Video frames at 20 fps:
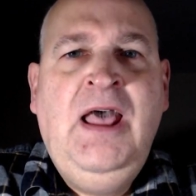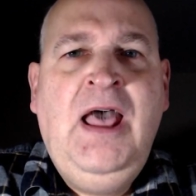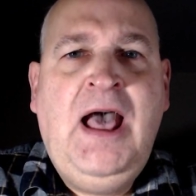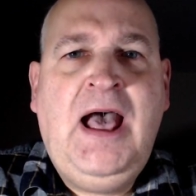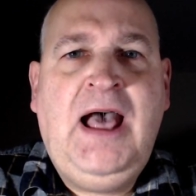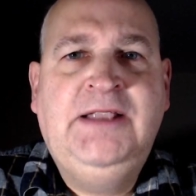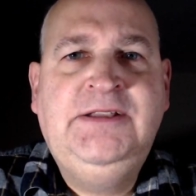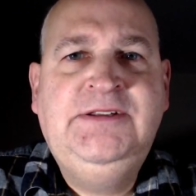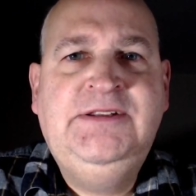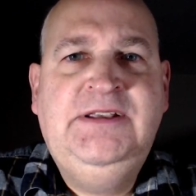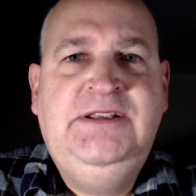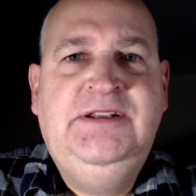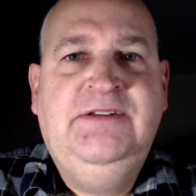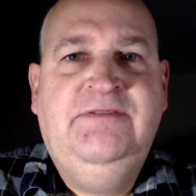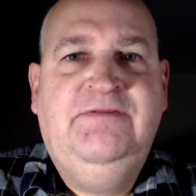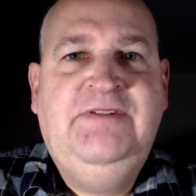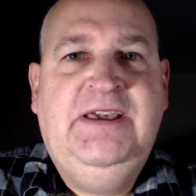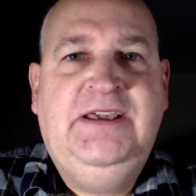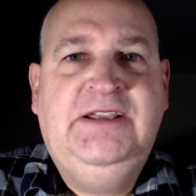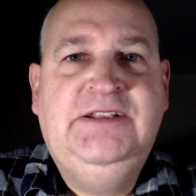And it
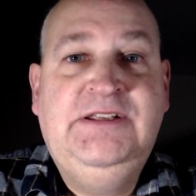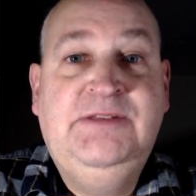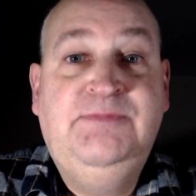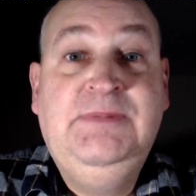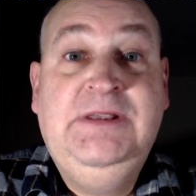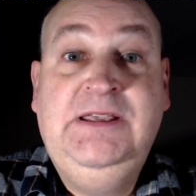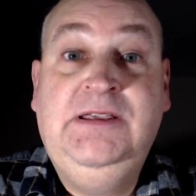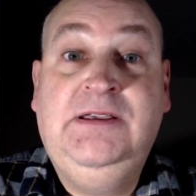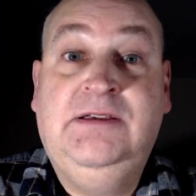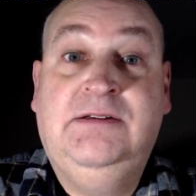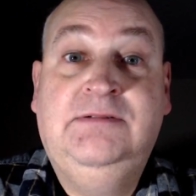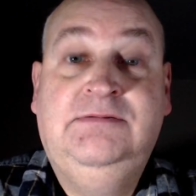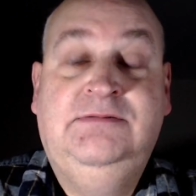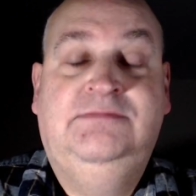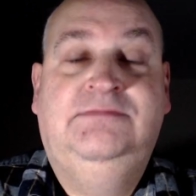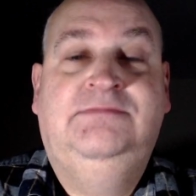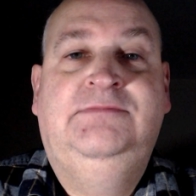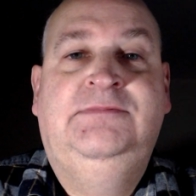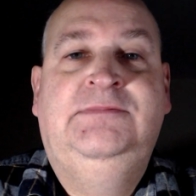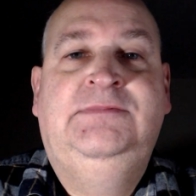affected me.
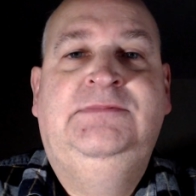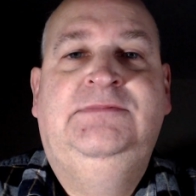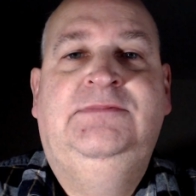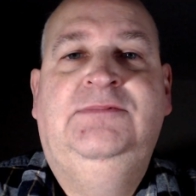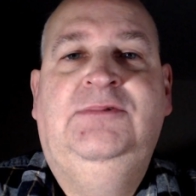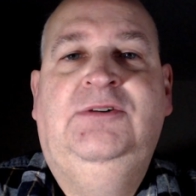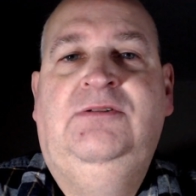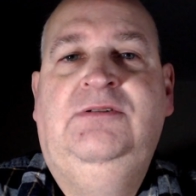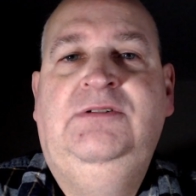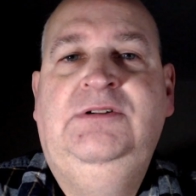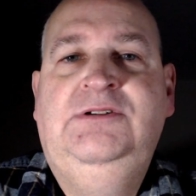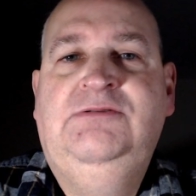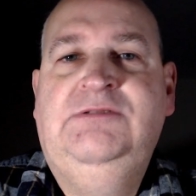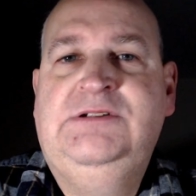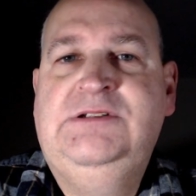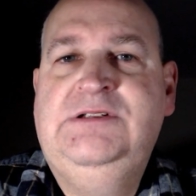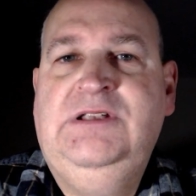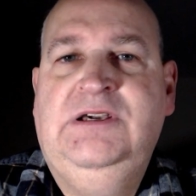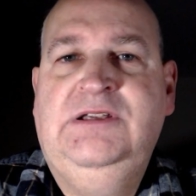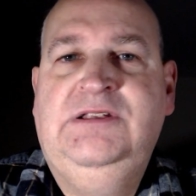Only to a
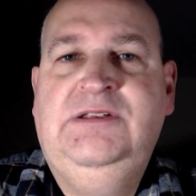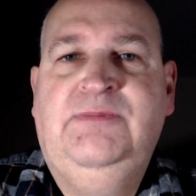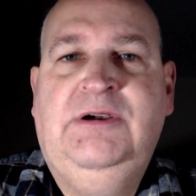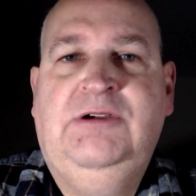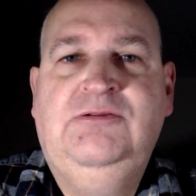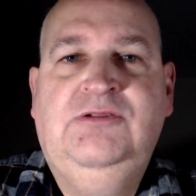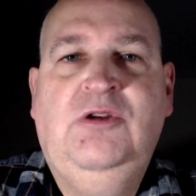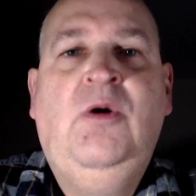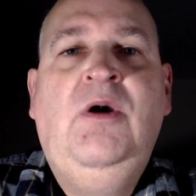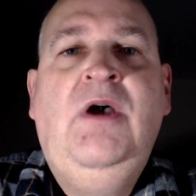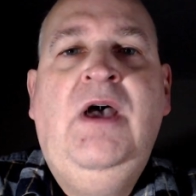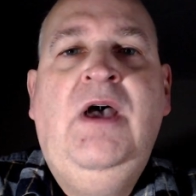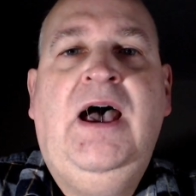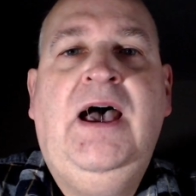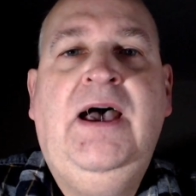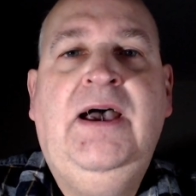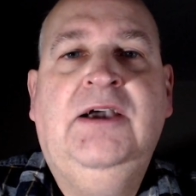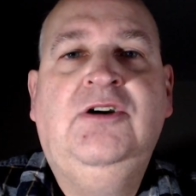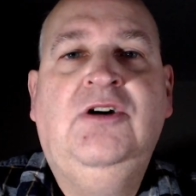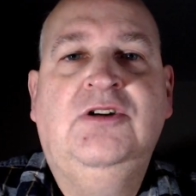slight amount, though.
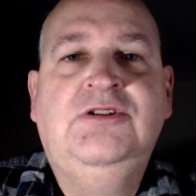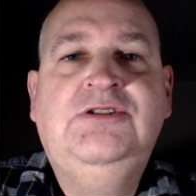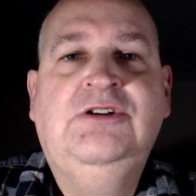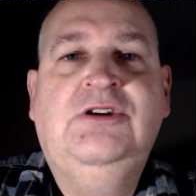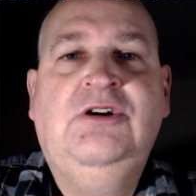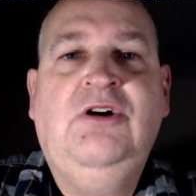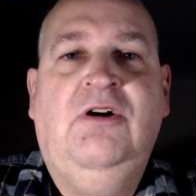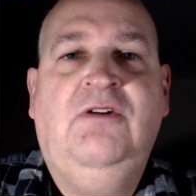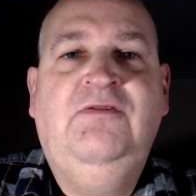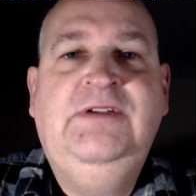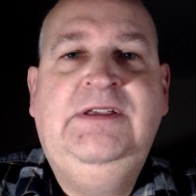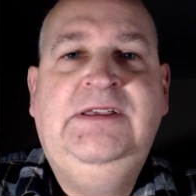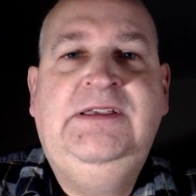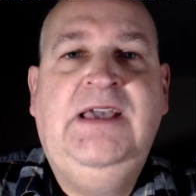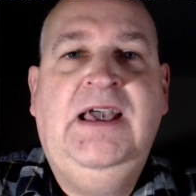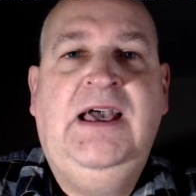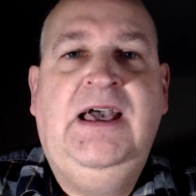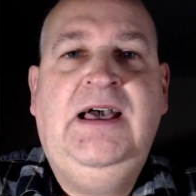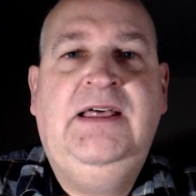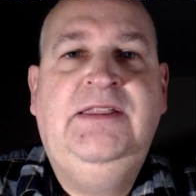Costa Coffee,
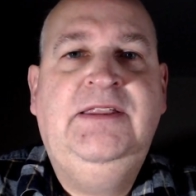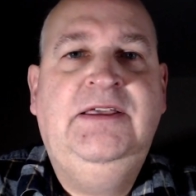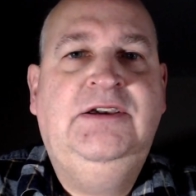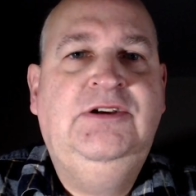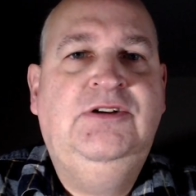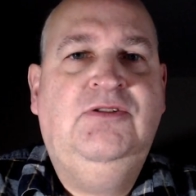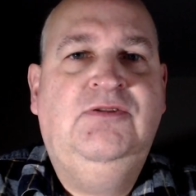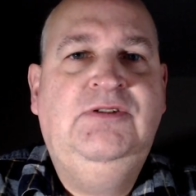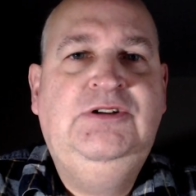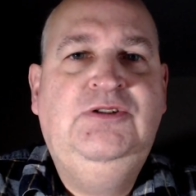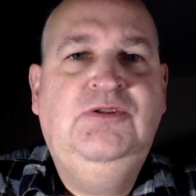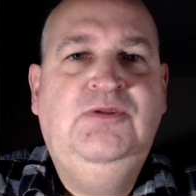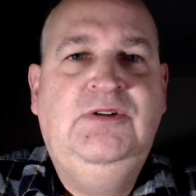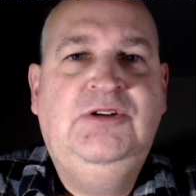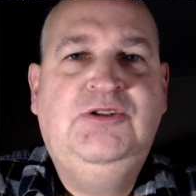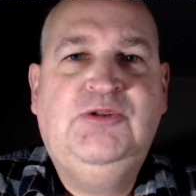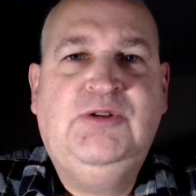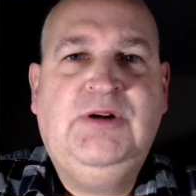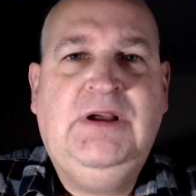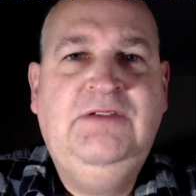they could only do
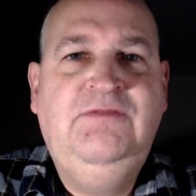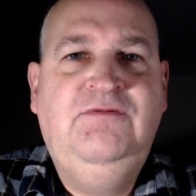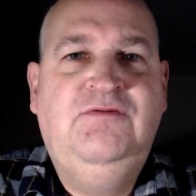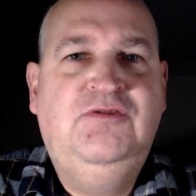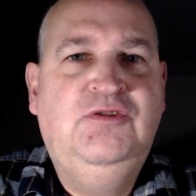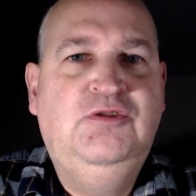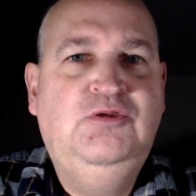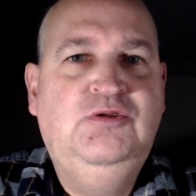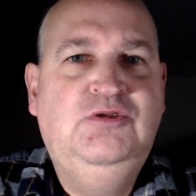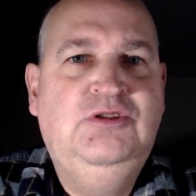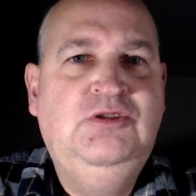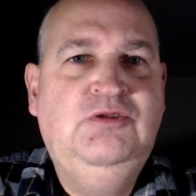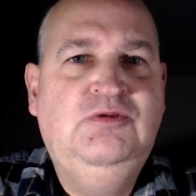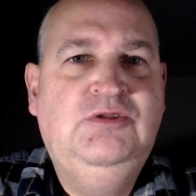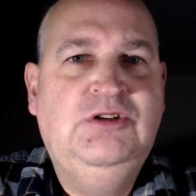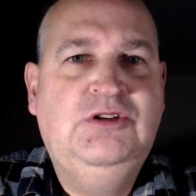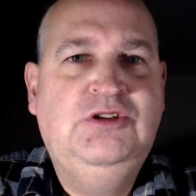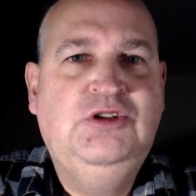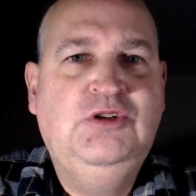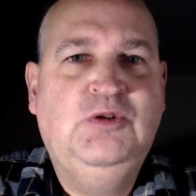the drive-through due
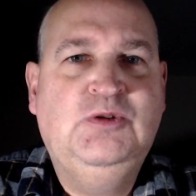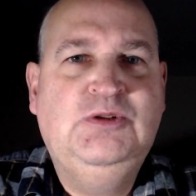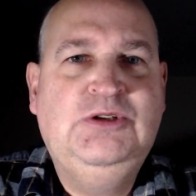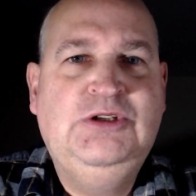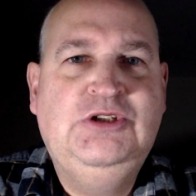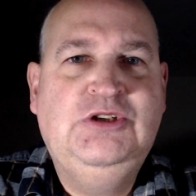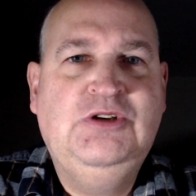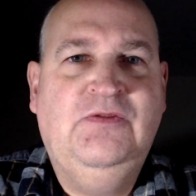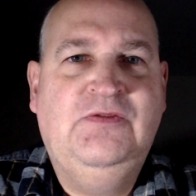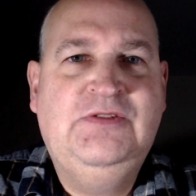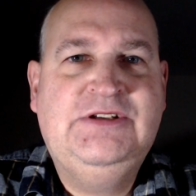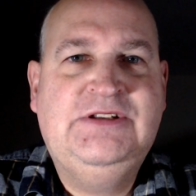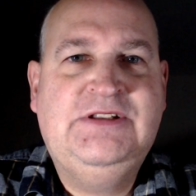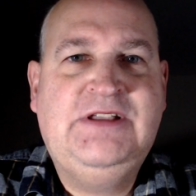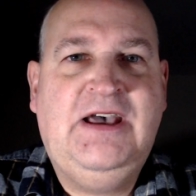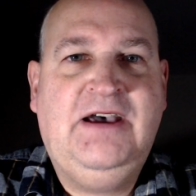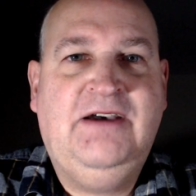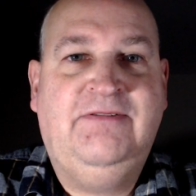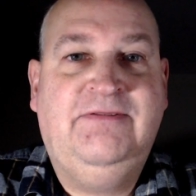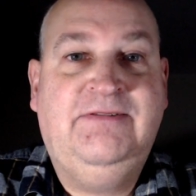to shortage of
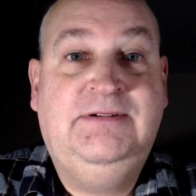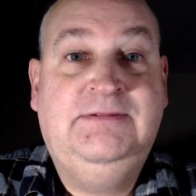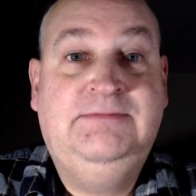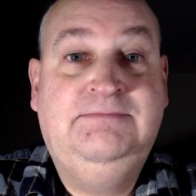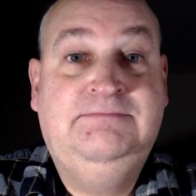staff.